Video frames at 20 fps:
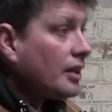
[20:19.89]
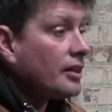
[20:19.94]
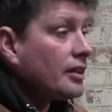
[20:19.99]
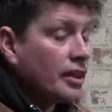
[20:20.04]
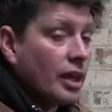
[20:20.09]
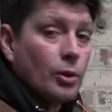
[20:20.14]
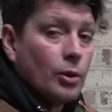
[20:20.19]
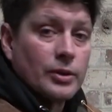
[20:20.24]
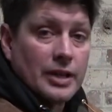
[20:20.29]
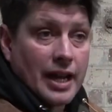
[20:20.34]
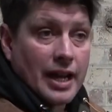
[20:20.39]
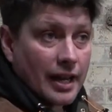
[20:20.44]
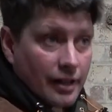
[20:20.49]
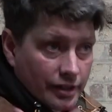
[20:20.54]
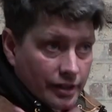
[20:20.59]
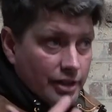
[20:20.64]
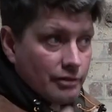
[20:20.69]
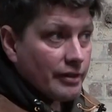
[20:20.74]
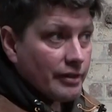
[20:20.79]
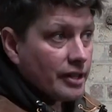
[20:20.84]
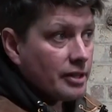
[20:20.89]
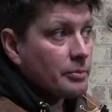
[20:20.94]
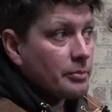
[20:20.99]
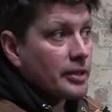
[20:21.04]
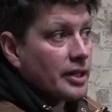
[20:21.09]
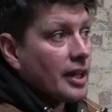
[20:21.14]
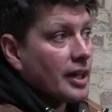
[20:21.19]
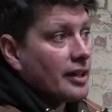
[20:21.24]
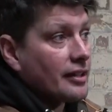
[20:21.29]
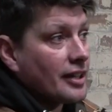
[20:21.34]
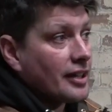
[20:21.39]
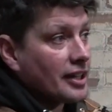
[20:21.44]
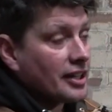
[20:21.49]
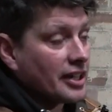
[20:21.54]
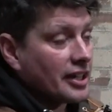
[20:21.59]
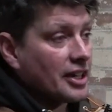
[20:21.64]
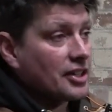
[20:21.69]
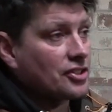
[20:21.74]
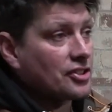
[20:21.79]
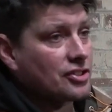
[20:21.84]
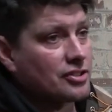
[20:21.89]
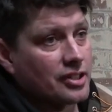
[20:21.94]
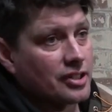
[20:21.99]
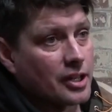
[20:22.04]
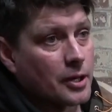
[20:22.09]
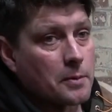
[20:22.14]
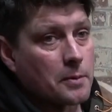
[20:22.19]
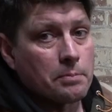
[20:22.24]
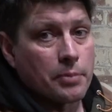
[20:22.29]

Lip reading: the old algorithm and that gets, you know,